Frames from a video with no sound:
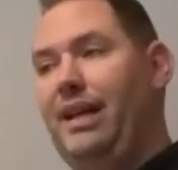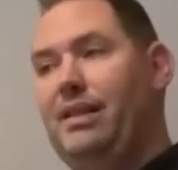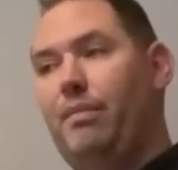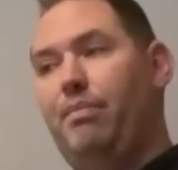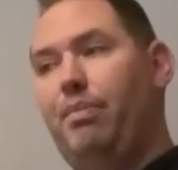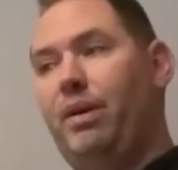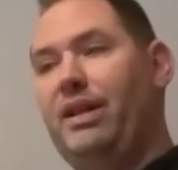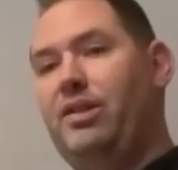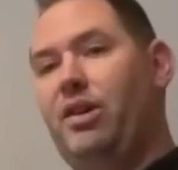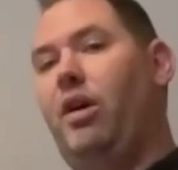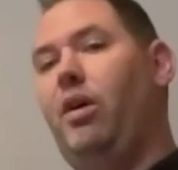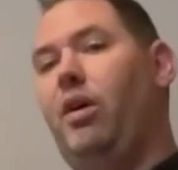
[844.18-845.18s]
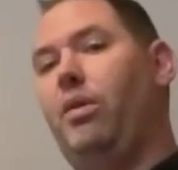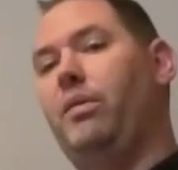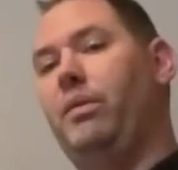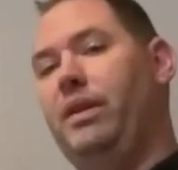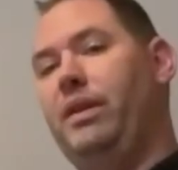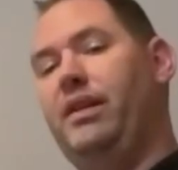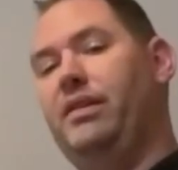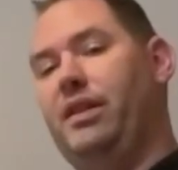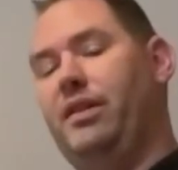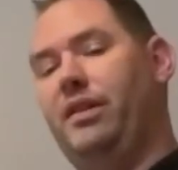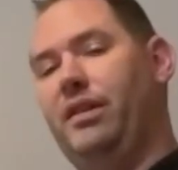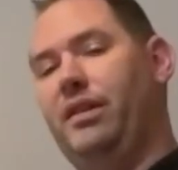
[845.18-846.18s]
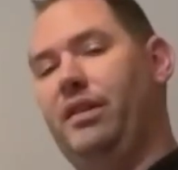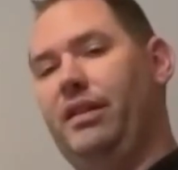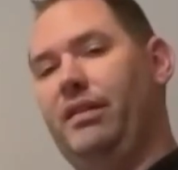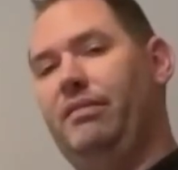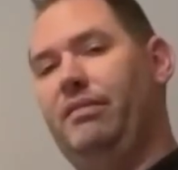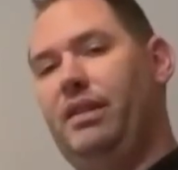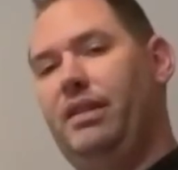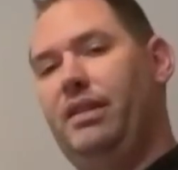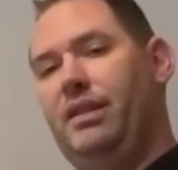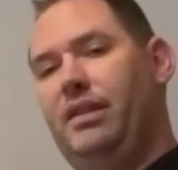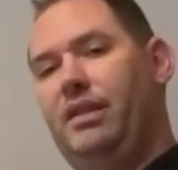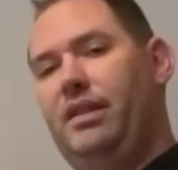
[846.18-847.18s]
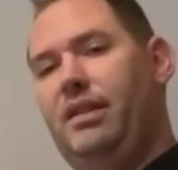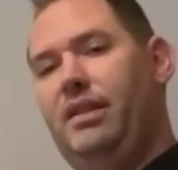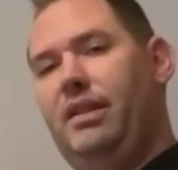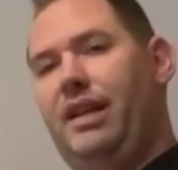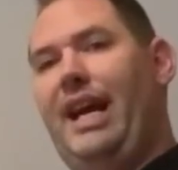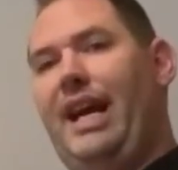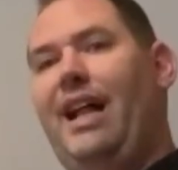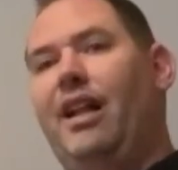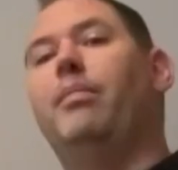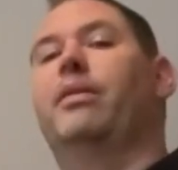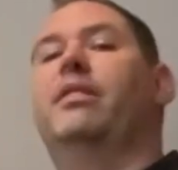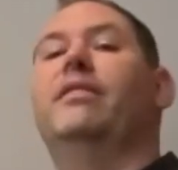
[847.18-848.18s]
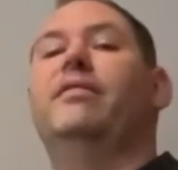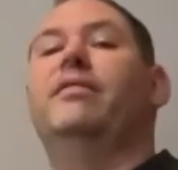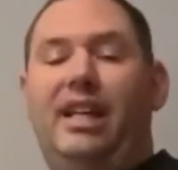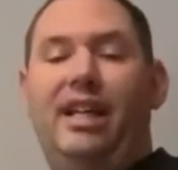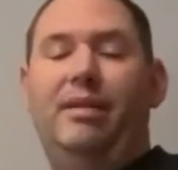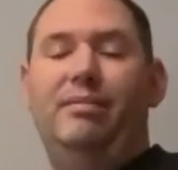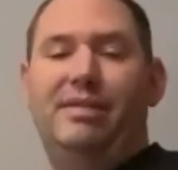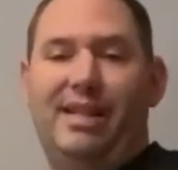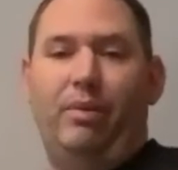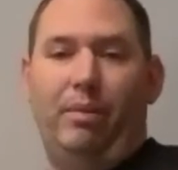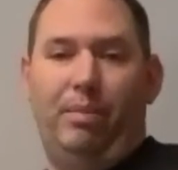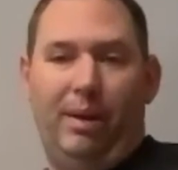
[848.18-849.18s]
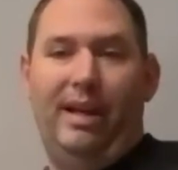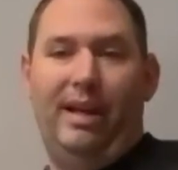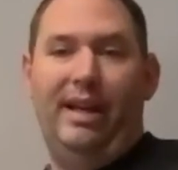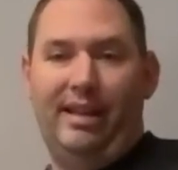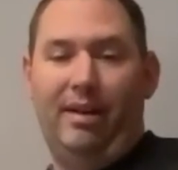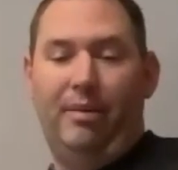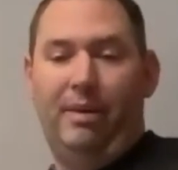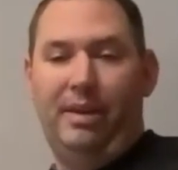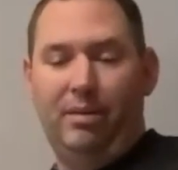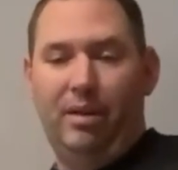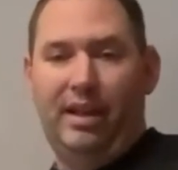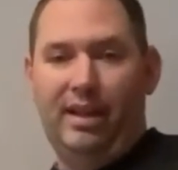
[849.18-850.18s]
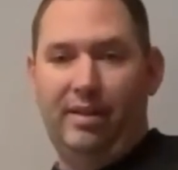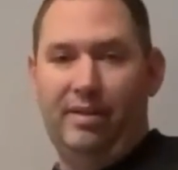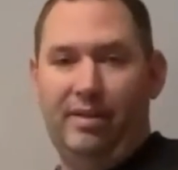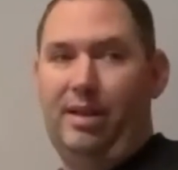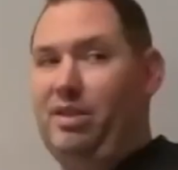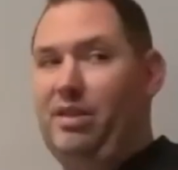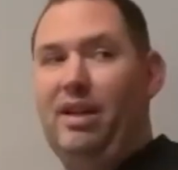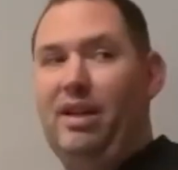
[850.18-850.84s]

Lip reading: that's a pretty tall order when you consider the caliber of teams that we're playing there. When you look at those teams,